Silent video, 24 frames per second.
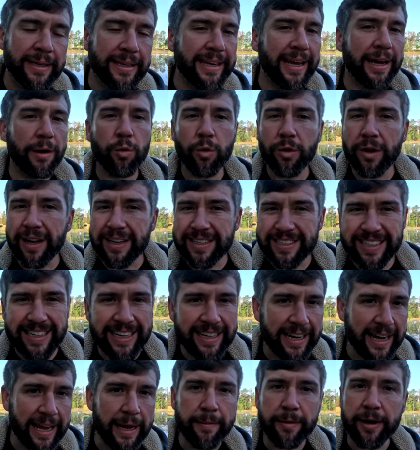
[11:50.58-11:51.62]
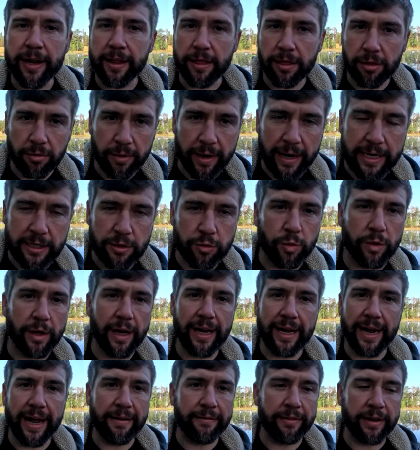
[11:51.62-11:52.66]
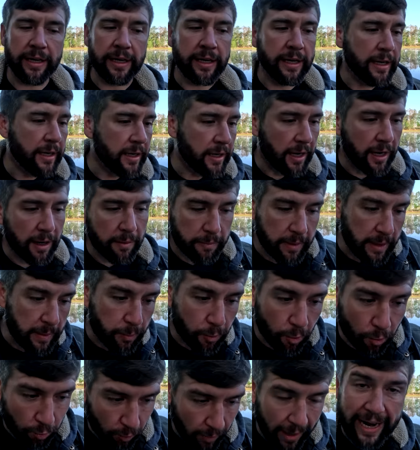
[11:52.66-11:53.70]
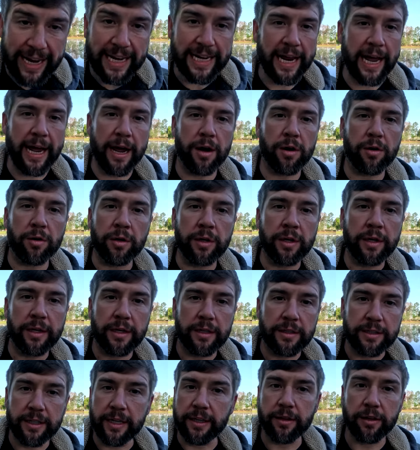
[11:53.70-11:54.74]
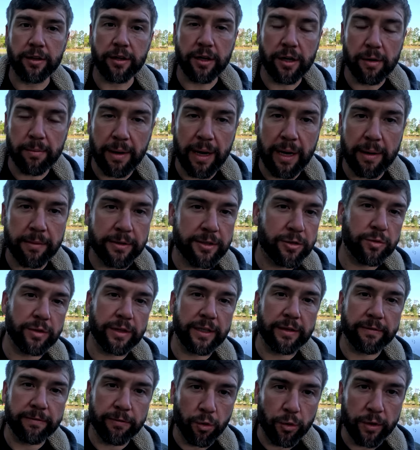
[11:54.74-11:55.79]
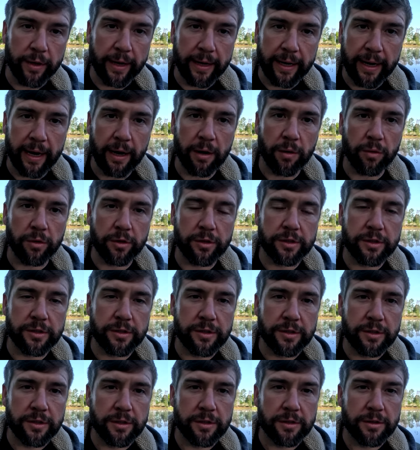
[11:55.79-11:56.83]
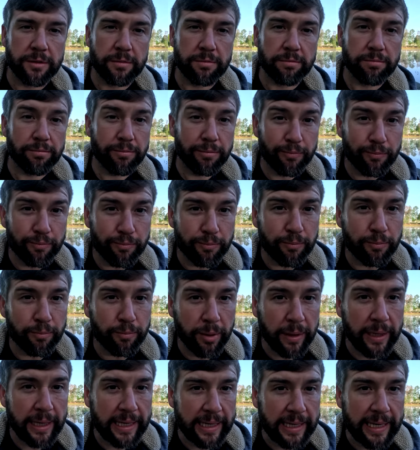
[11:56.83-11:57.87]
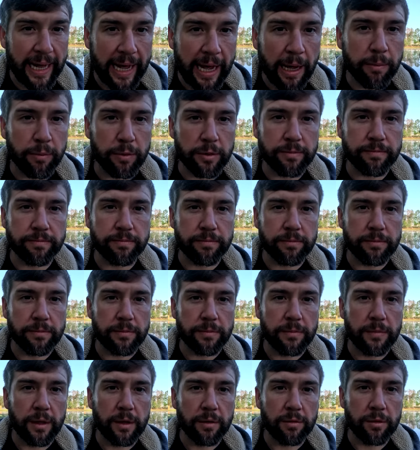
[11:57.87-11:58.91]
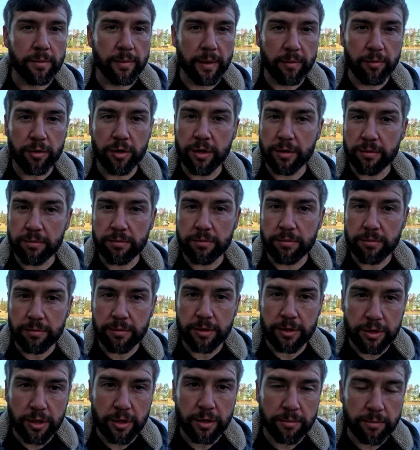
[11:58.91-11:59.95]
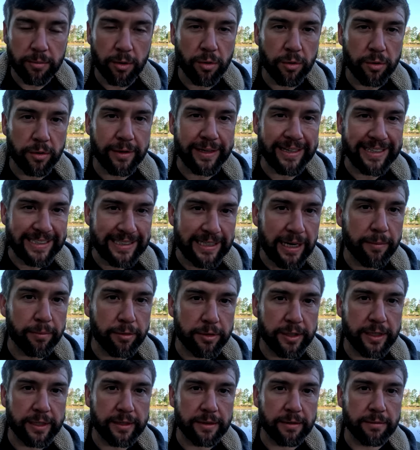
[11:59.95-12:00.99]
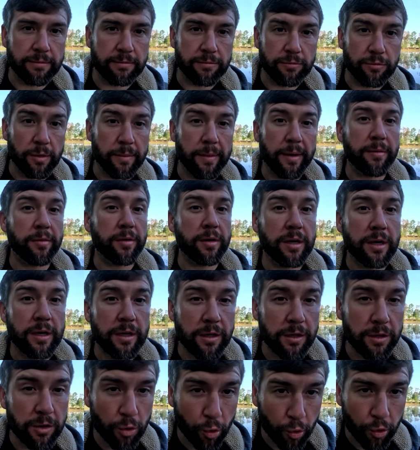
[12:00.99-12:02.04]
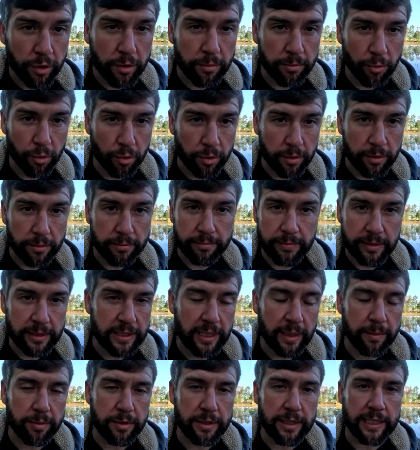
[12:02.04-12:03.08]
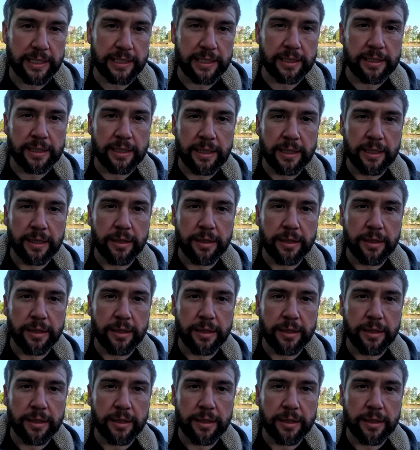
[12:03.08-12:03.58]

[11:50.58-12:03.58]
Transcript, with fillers: Yeah, we're not seeing imminent threats. We're not having uh, people right now saying they're going to bomb us within 48 hours, but it could happen. Remember that the southern border is not protected. Remember, the northern border is not protected.